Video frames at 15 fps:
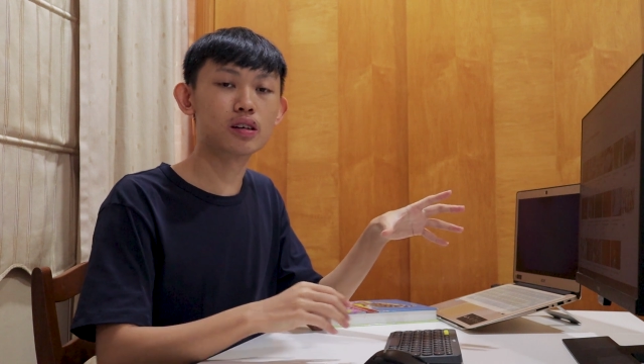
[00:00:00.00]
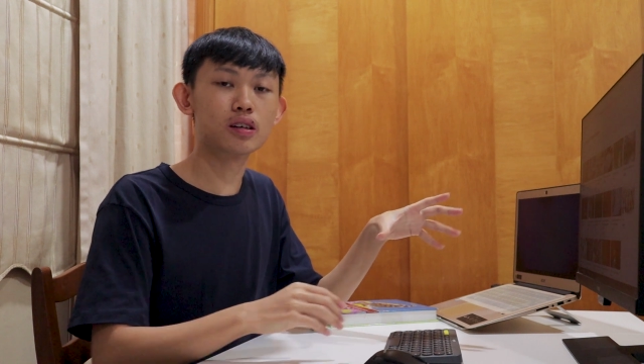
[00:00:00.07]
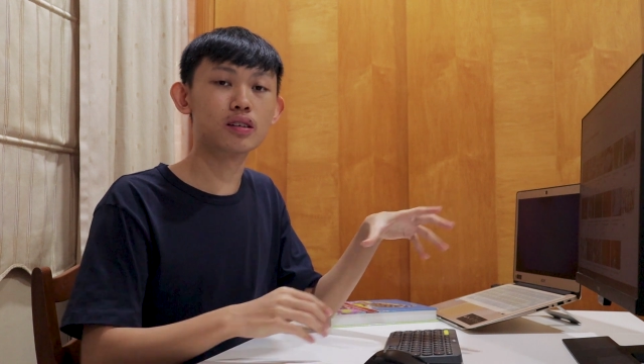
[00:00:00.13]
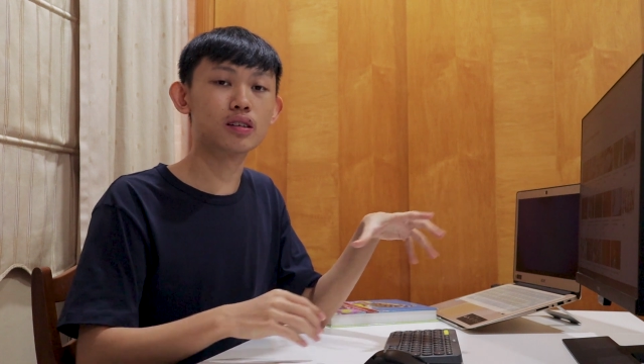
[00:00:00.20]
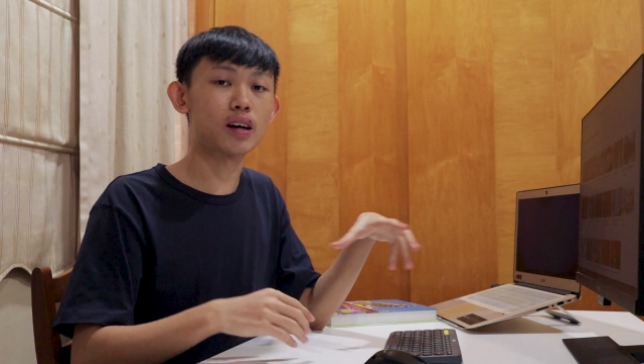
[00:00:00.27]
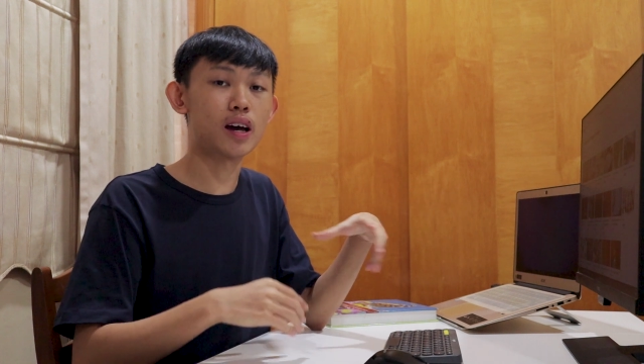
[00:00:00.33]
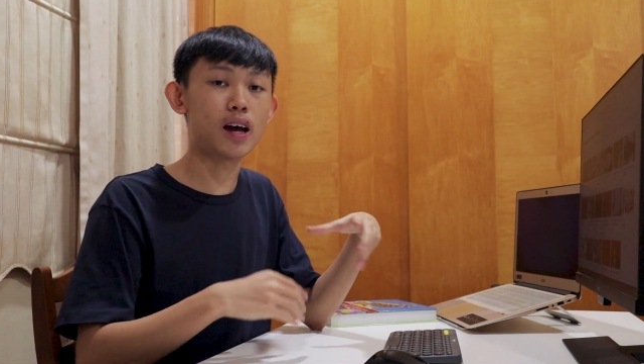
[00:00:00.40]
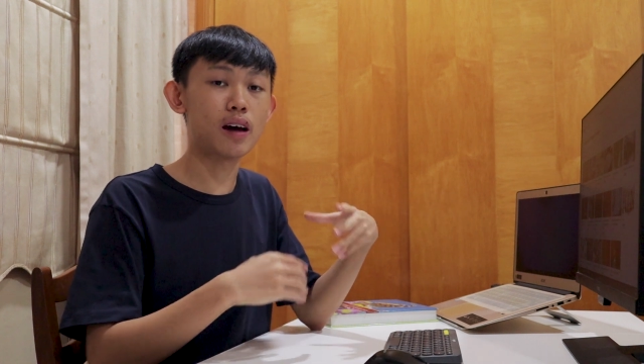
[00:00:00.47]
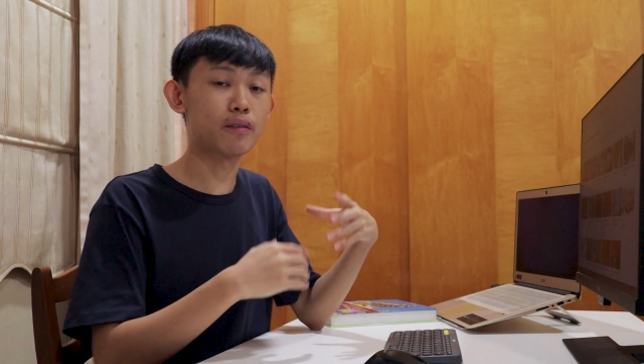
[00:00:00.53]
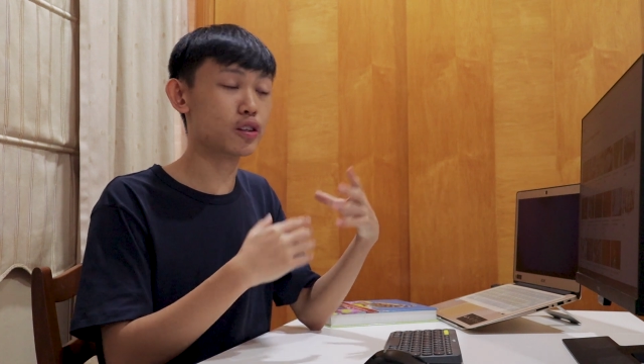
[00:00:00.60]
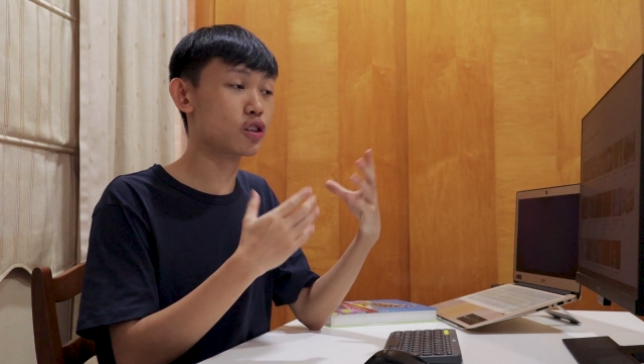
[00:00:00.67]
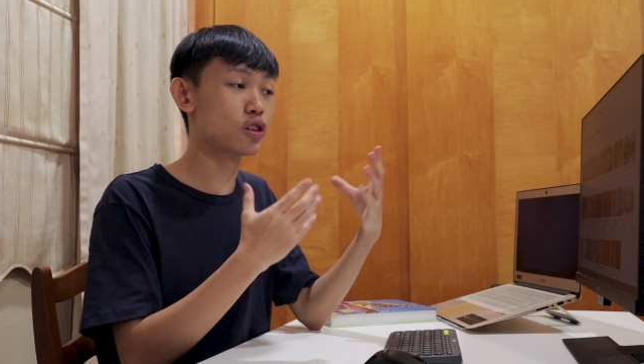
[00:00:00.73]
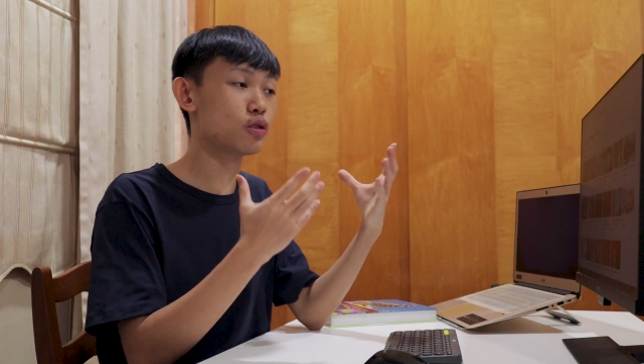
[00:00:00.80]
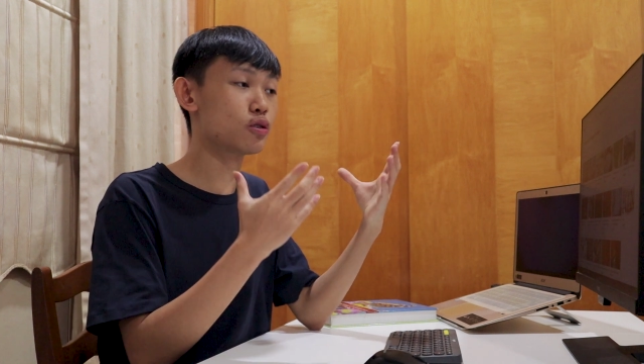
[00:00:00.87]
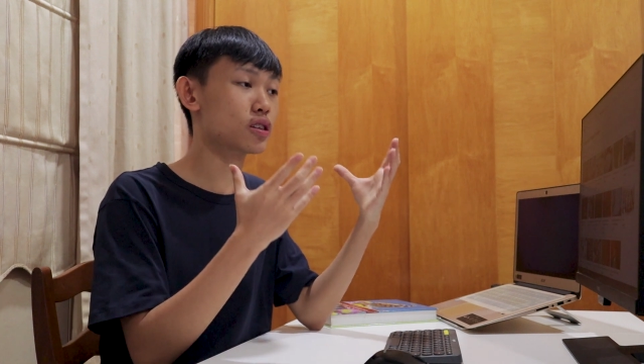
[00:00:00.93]
because I
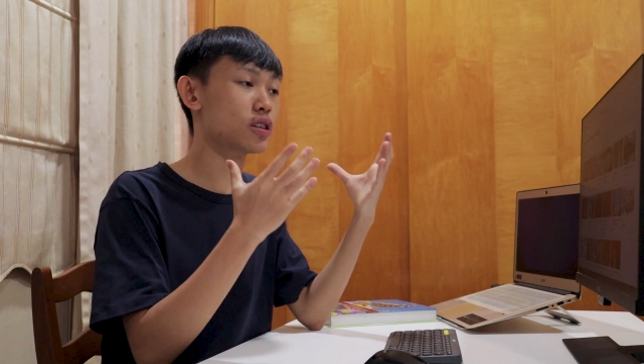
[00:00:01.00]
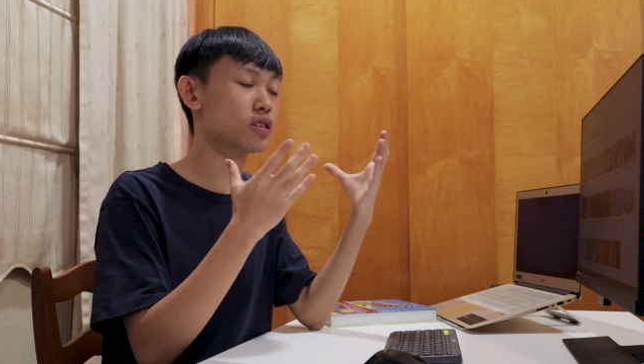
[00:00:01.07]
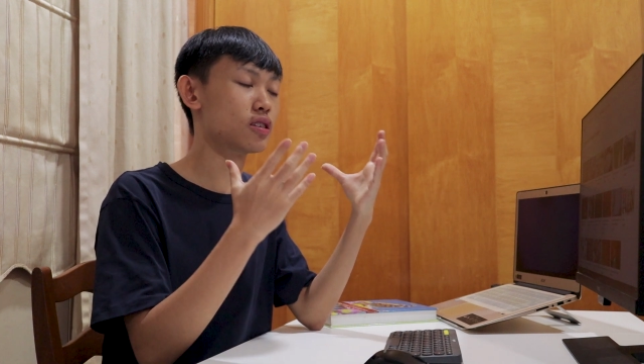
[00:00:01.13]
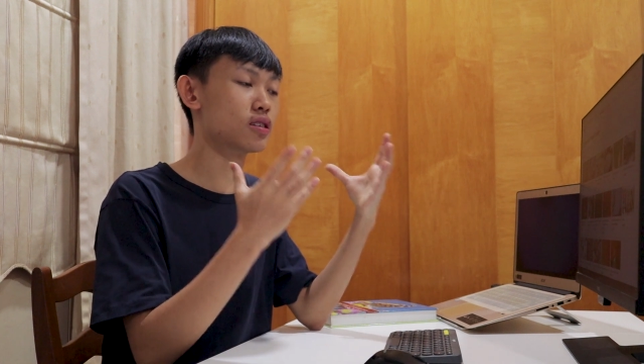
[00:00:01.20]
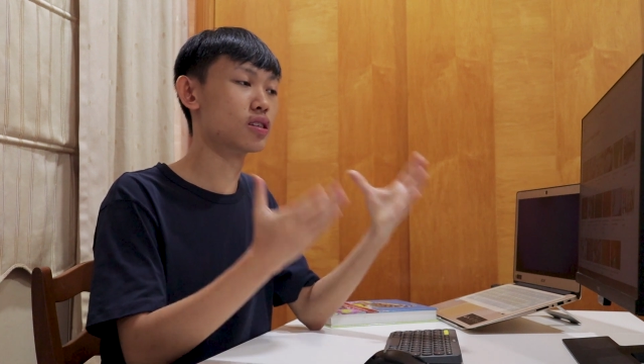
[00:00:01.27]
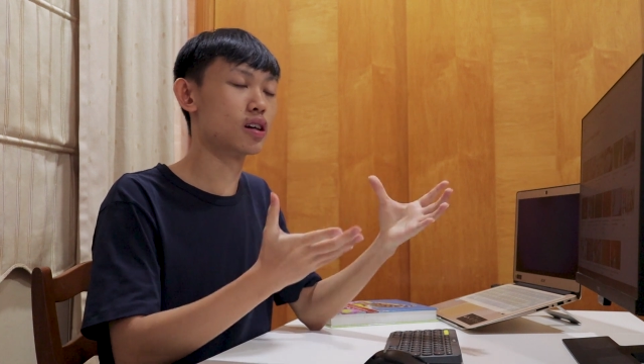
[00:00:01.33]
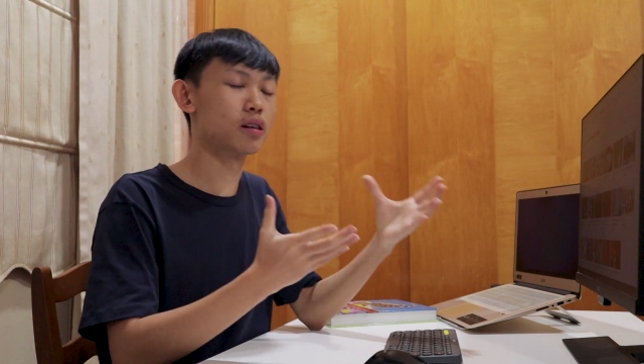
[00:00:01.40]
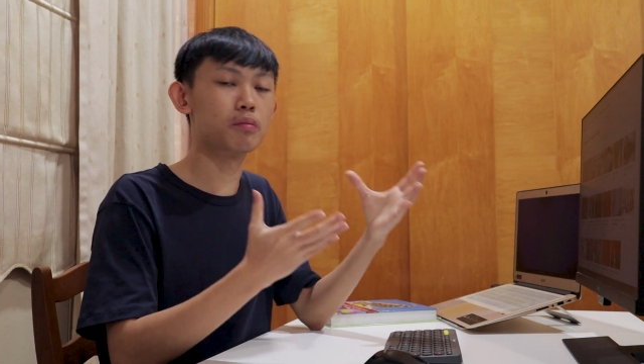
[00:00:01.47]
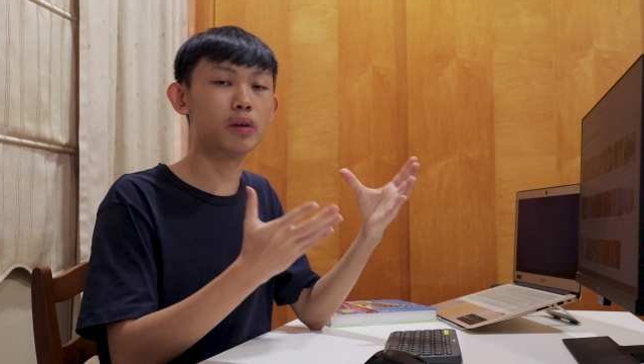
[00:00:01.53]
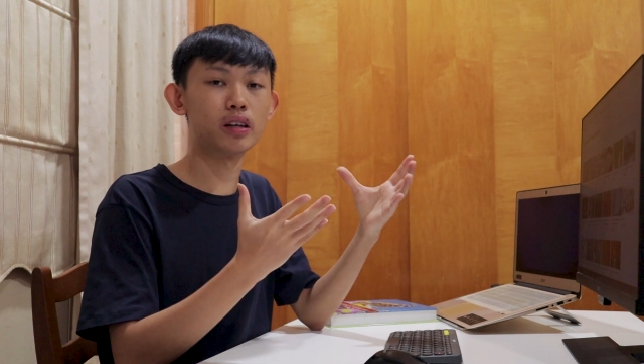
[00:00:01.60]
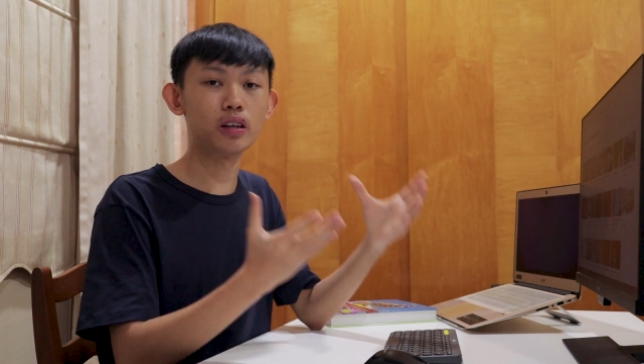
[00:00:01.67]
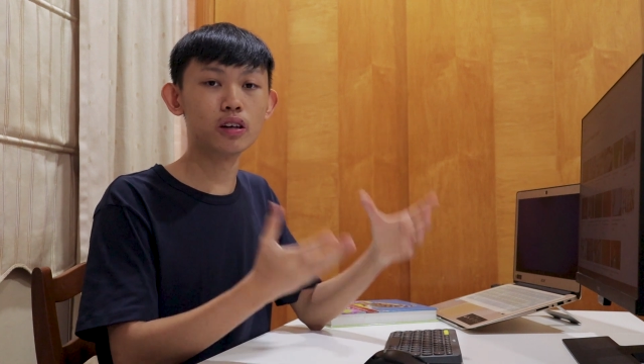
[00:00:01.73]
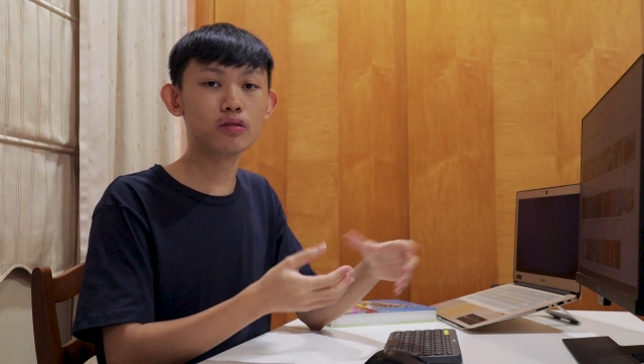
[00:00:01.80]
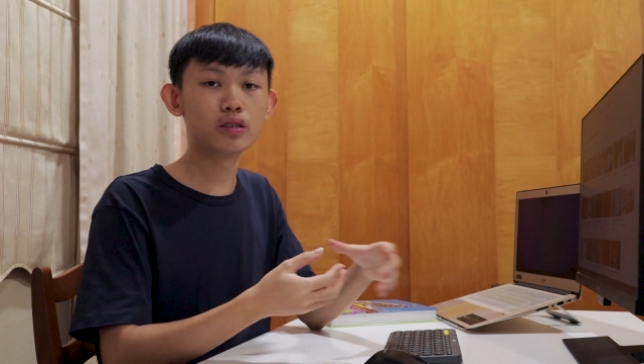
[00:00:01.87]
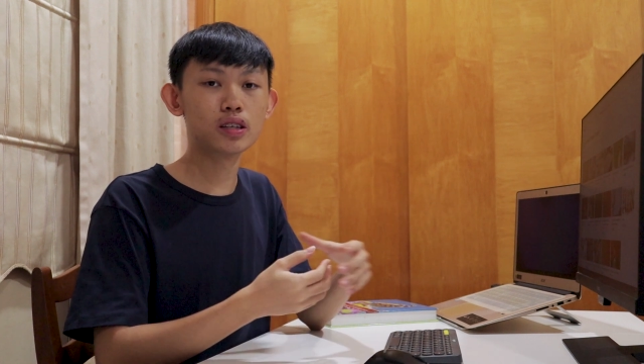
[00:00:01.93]
haven't used it to take my
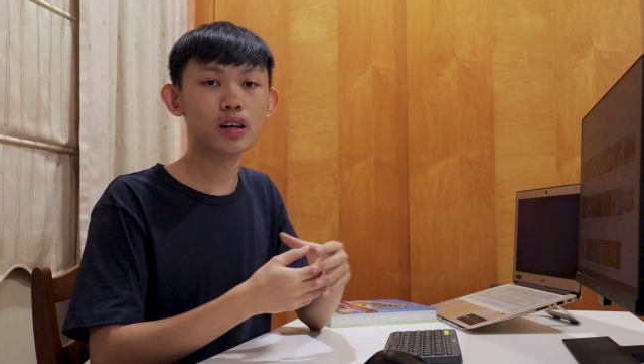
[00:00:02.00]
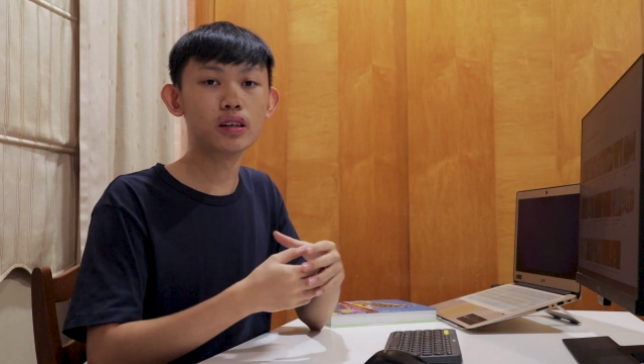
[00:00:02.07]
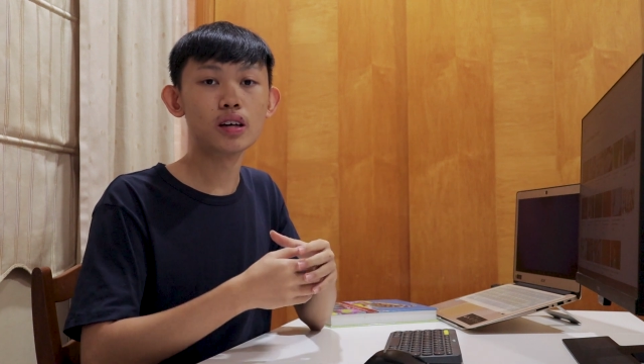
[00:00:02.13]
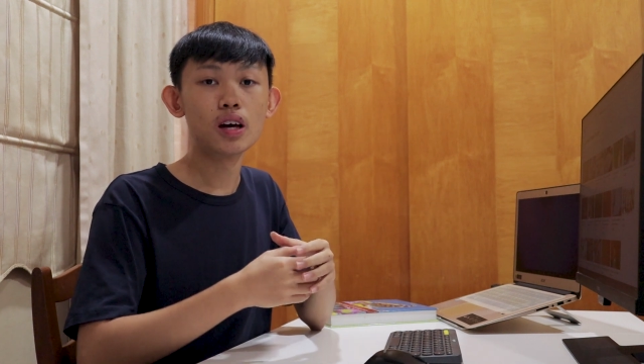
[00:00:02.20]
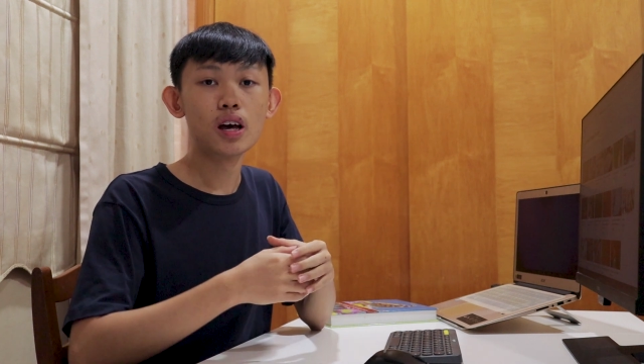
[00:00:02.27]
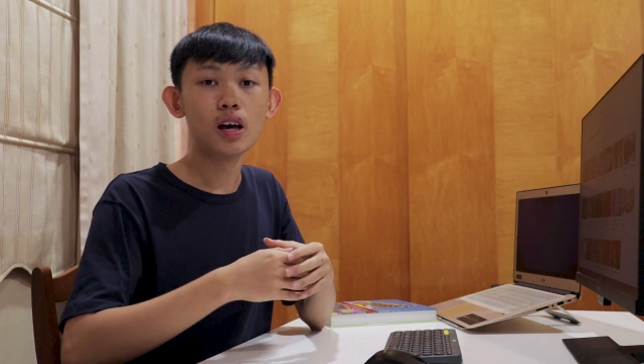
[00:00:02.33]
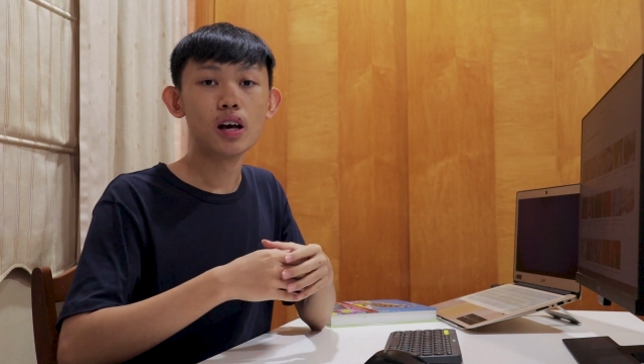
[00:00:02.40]
notes yet,